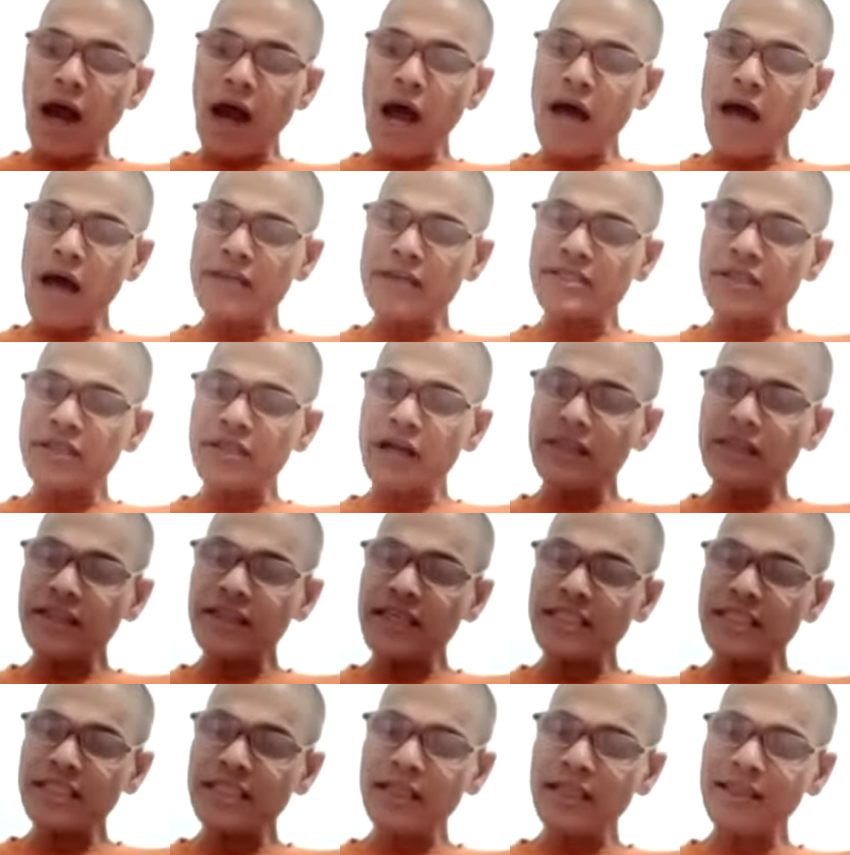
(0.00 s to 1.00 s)
Sakti
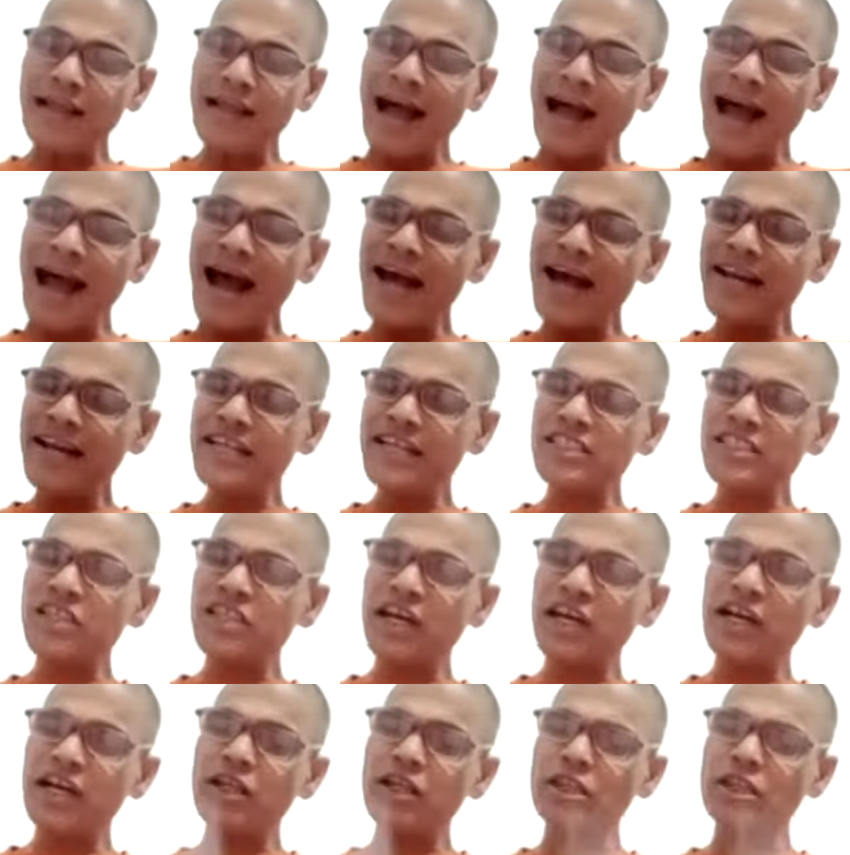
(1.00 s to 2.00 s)
Sandhane
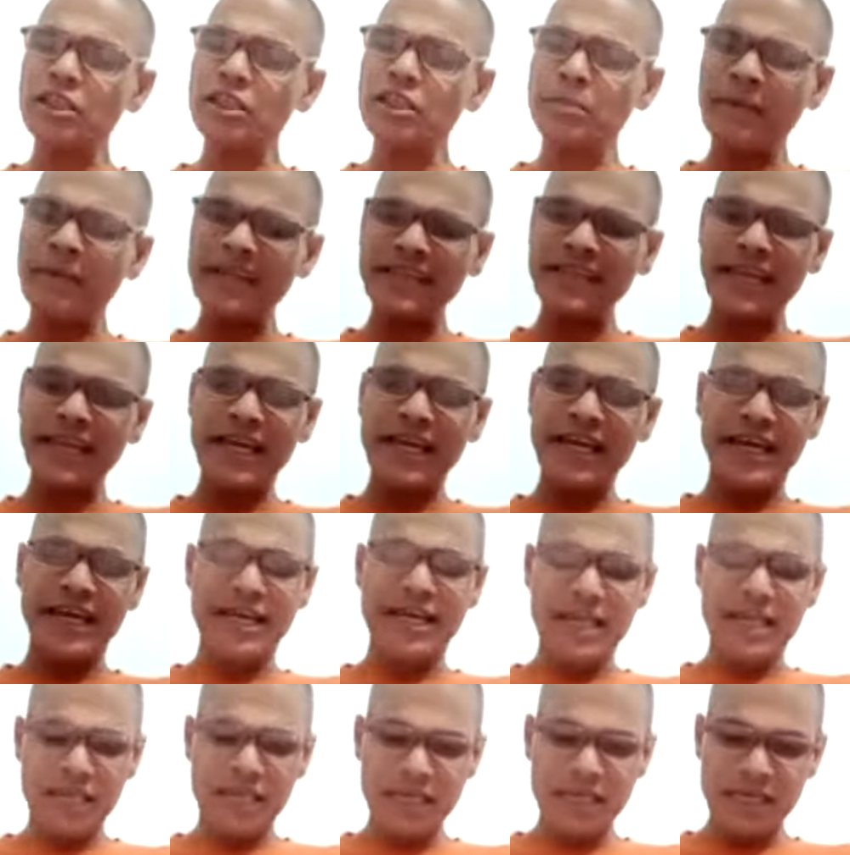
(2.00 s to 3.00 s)

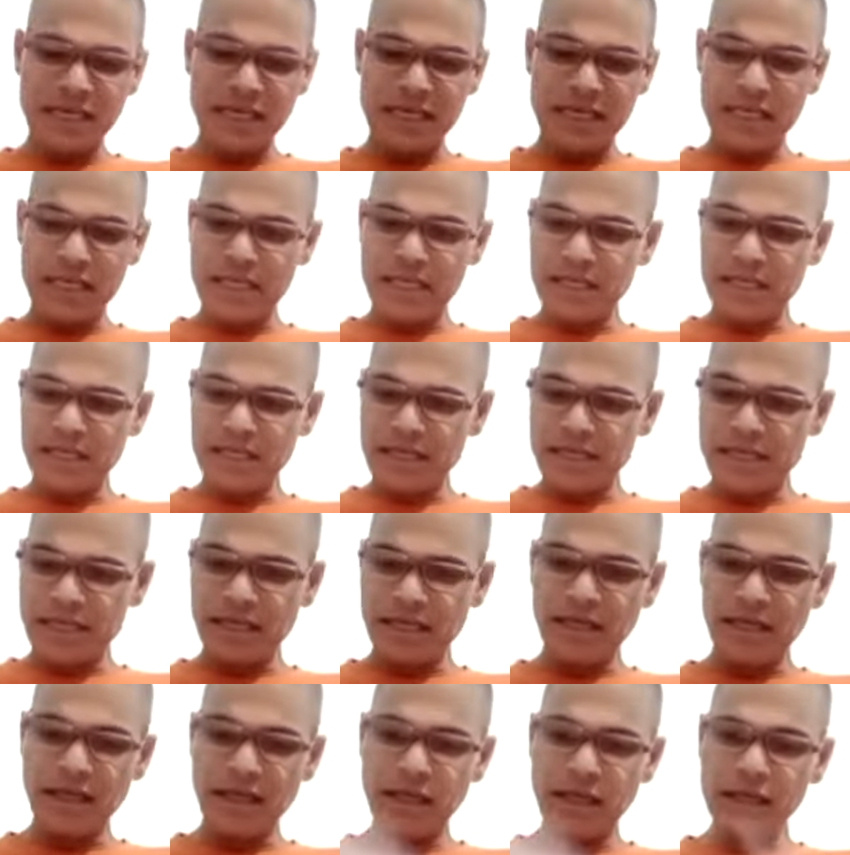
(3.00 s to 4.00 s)
Sarupatihi.
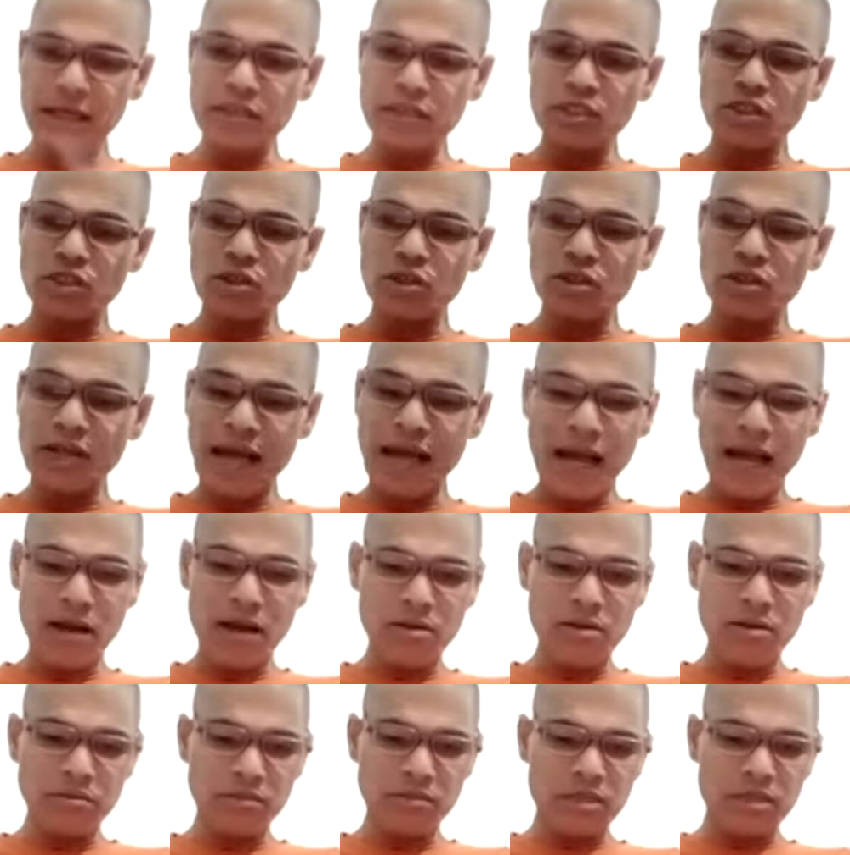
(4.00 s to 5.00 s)
So
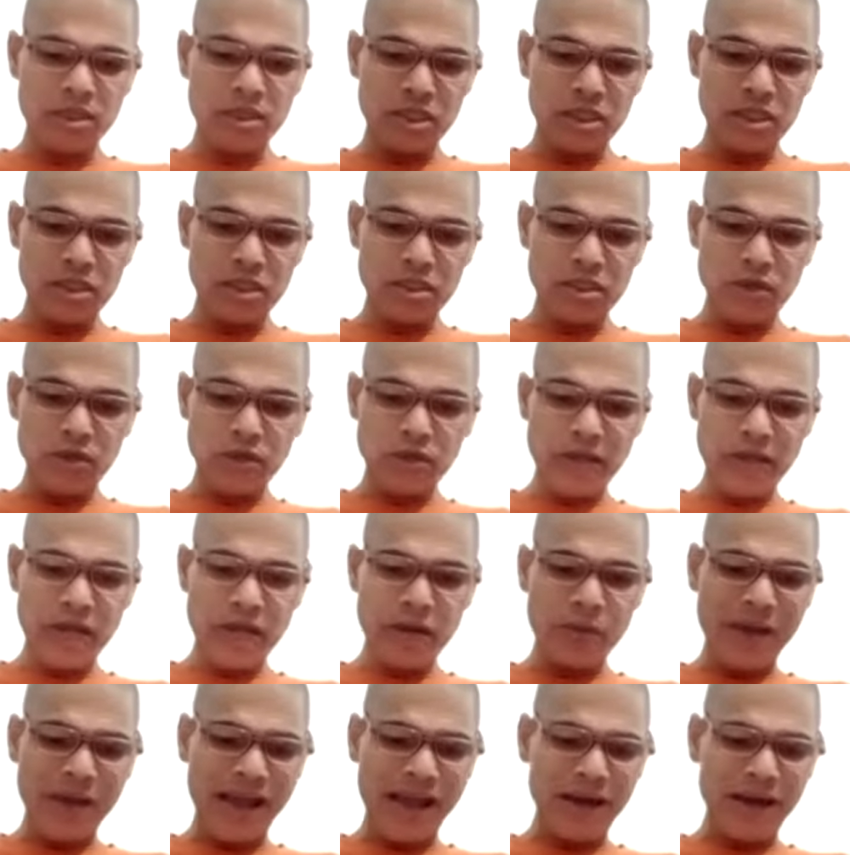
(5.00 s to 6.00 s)
now, today
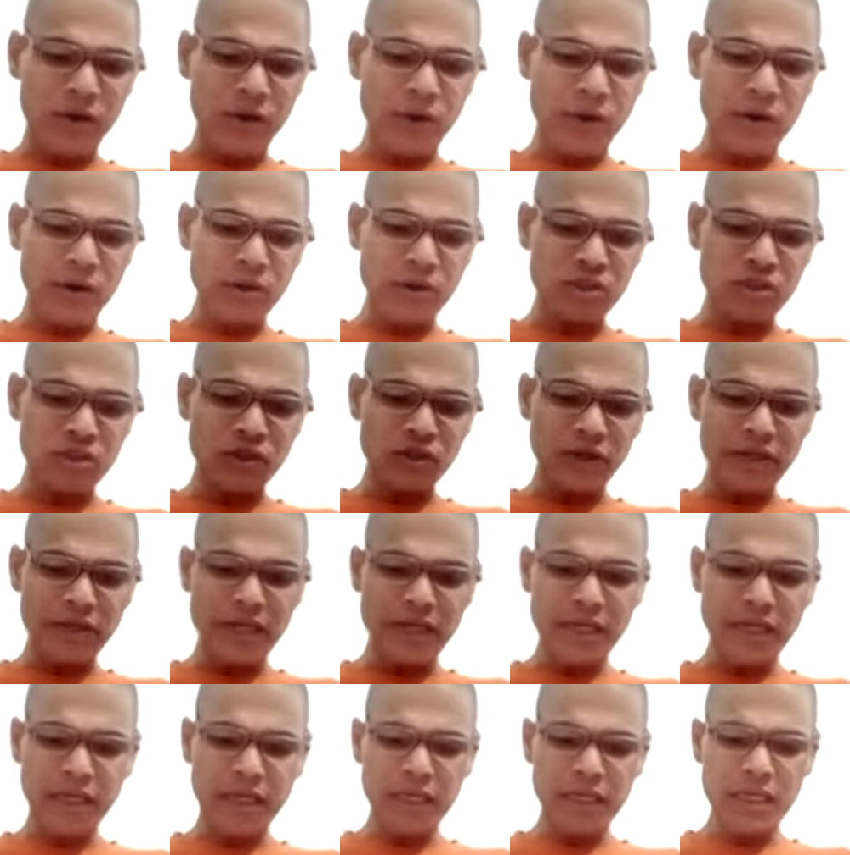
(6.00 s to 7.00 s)
we are going to
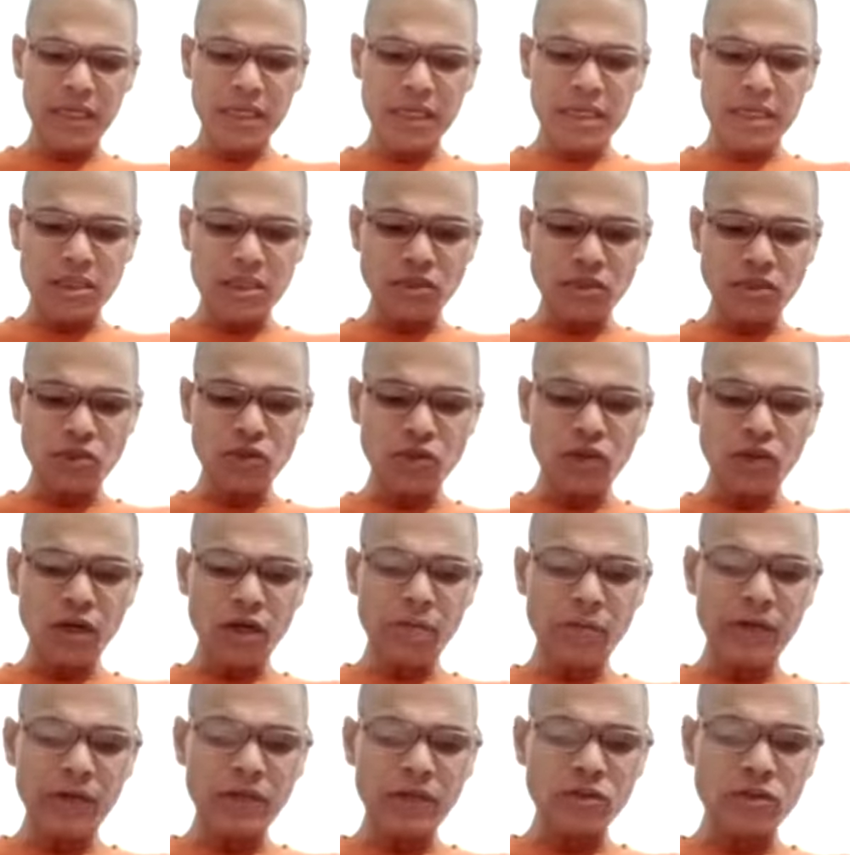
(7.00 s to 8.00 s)
study Sutra
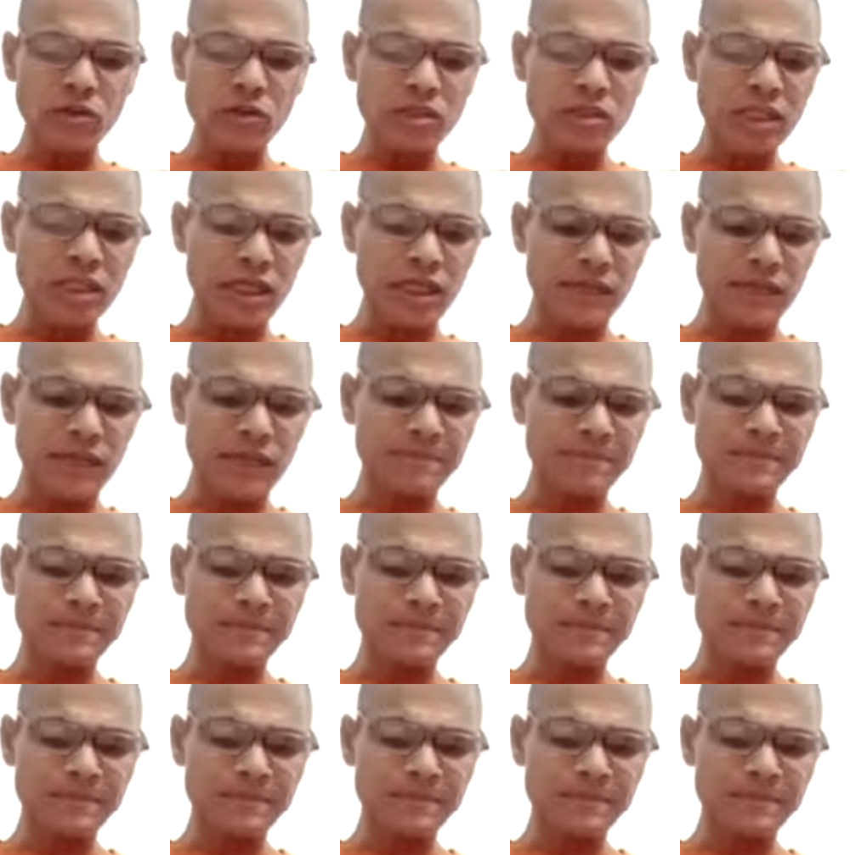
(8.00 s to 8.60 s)
number 20.